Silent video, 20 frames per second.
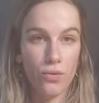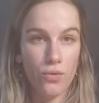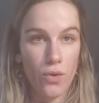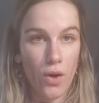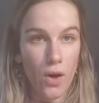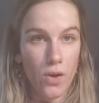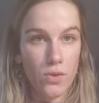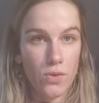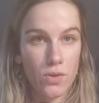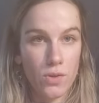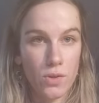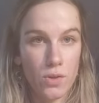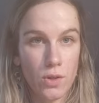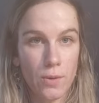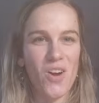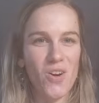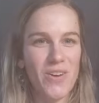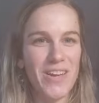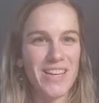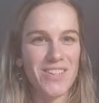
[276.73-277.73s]
first.
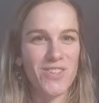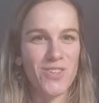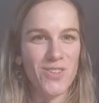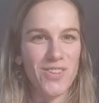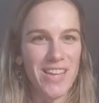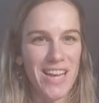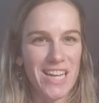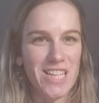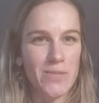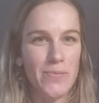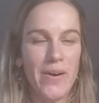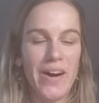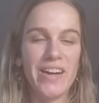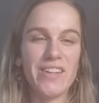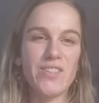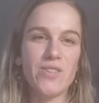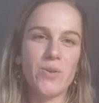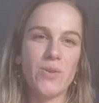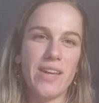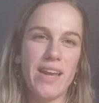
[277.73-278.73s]
Okay, so next
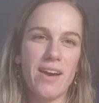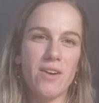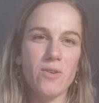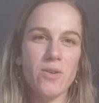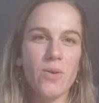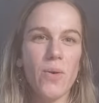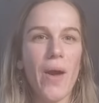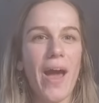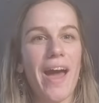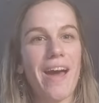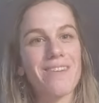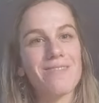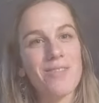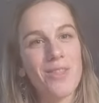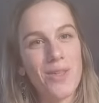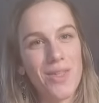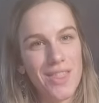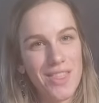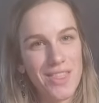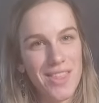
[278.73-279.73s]
part. So now you have
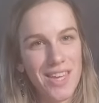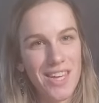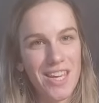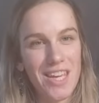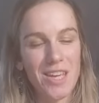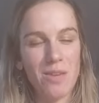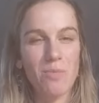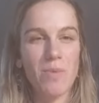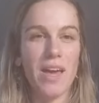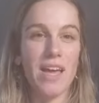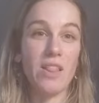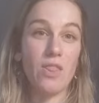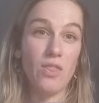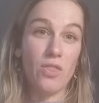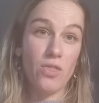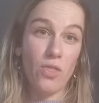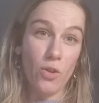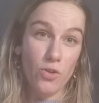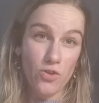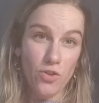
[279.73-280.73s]
the theme
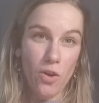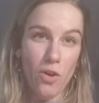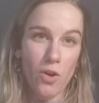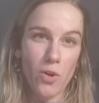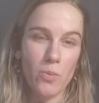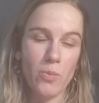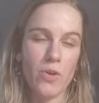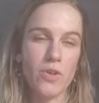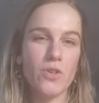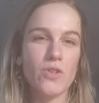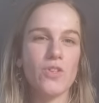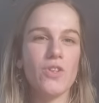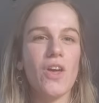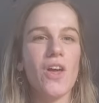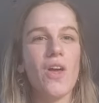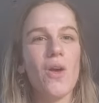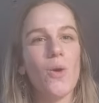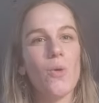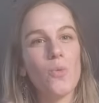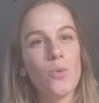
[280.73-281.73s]
and the document
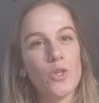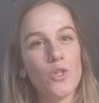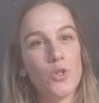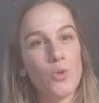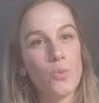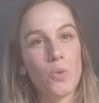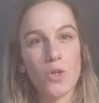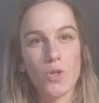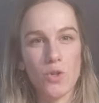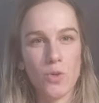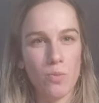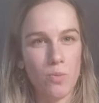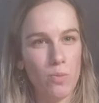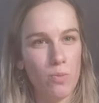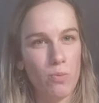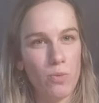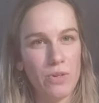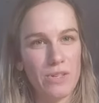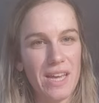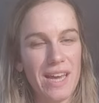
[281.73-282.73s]
which you want to
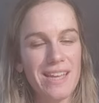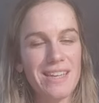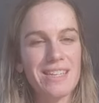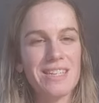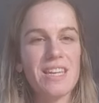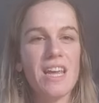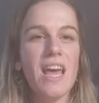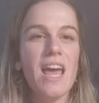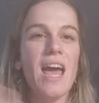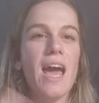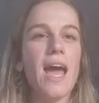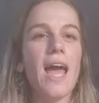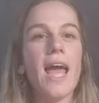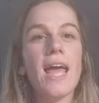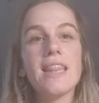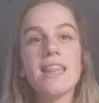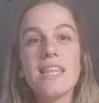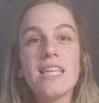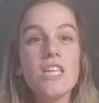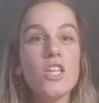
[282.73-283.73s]
present
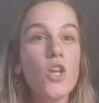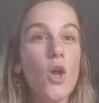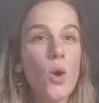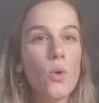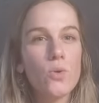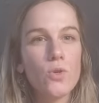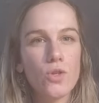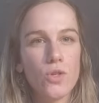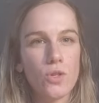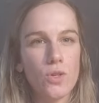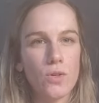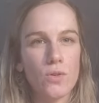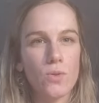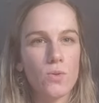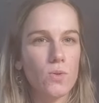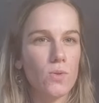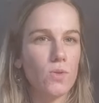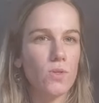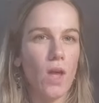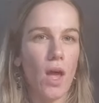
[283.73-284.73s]
and the
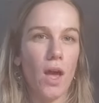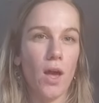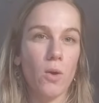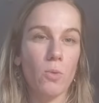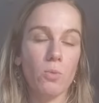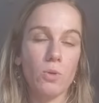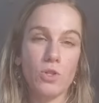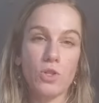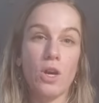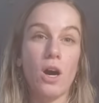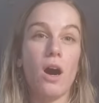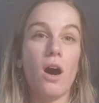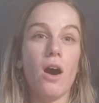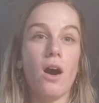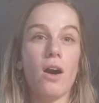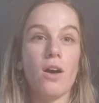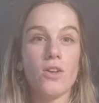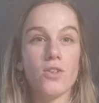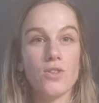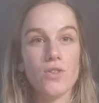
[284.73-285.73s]
notions which
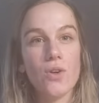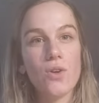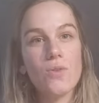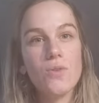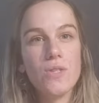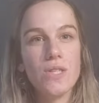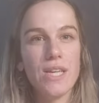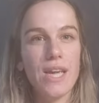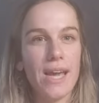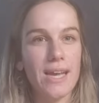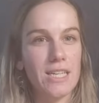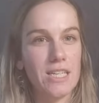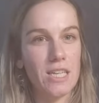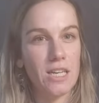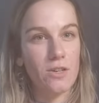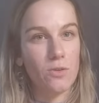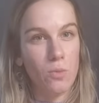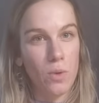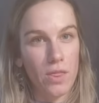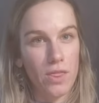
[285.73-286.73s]
are
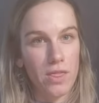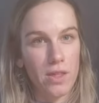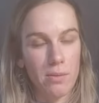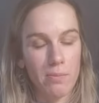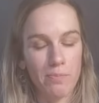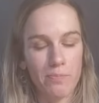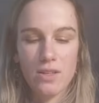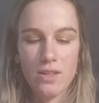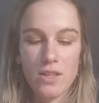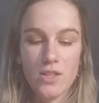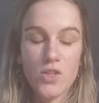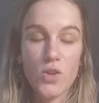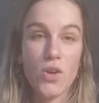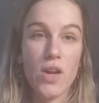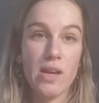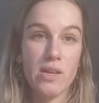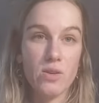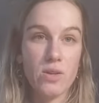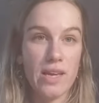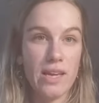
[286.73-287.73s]
associated with them. So
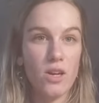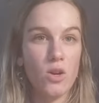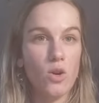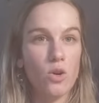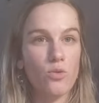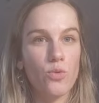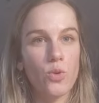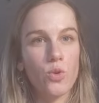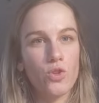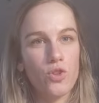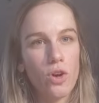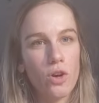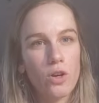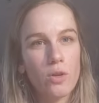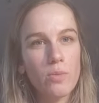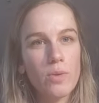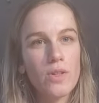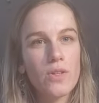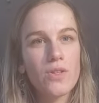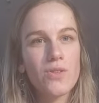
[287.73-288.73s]
now you can look for
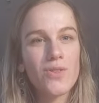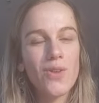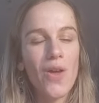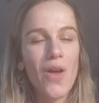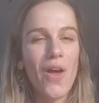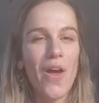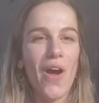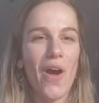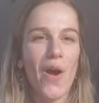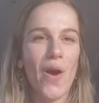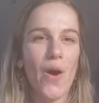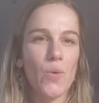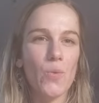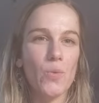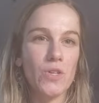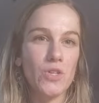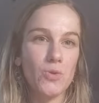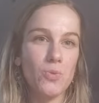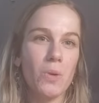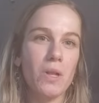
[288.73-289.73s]
documents
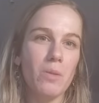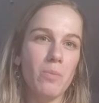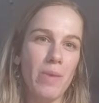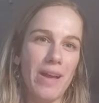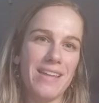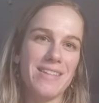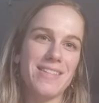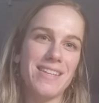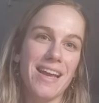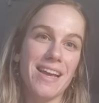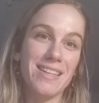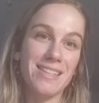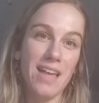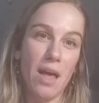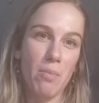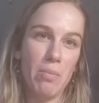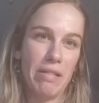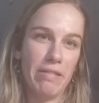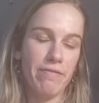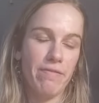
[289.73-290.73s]
which will best
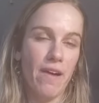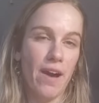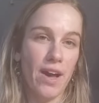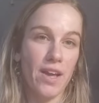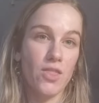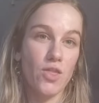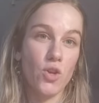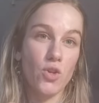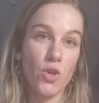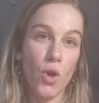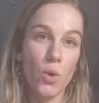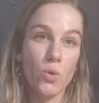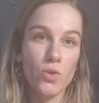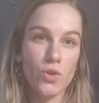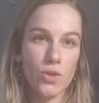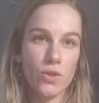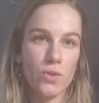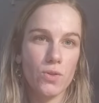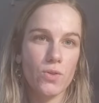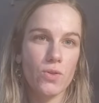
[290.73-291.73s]
exemplify the
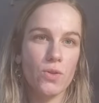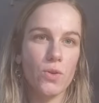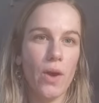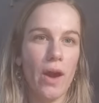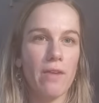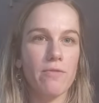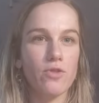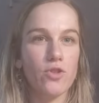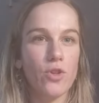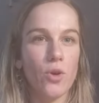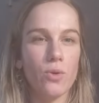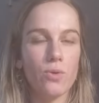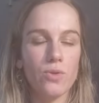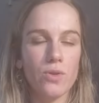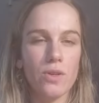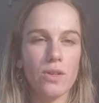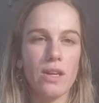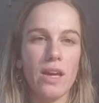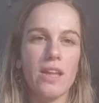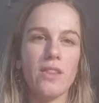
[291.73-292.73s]
notions you have
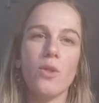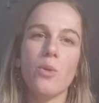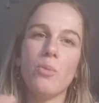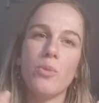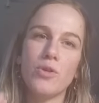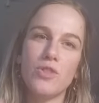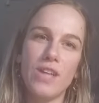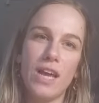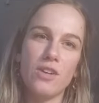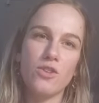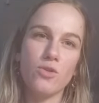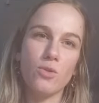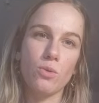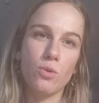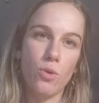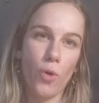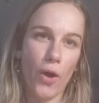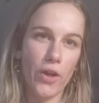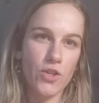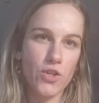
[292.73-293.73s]
chosen and the potential
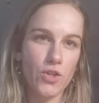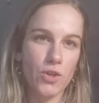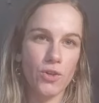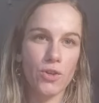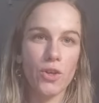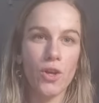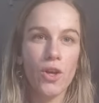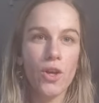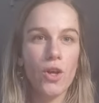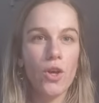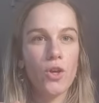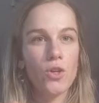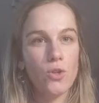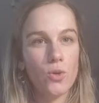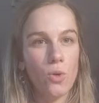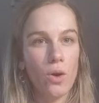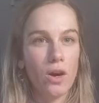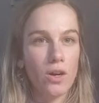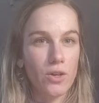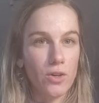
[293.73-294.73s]
question
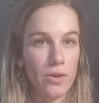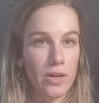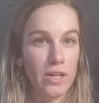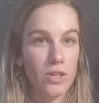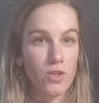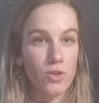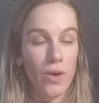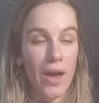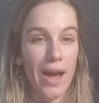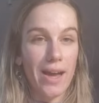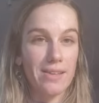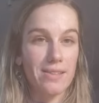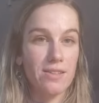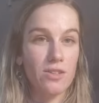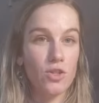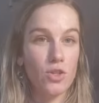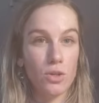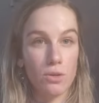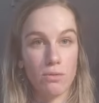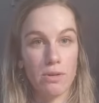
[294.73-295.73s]
you are going to
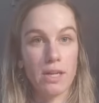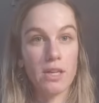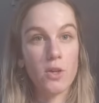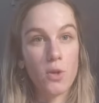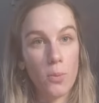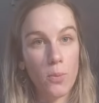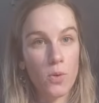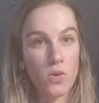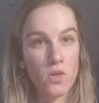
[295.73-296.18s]
ask during your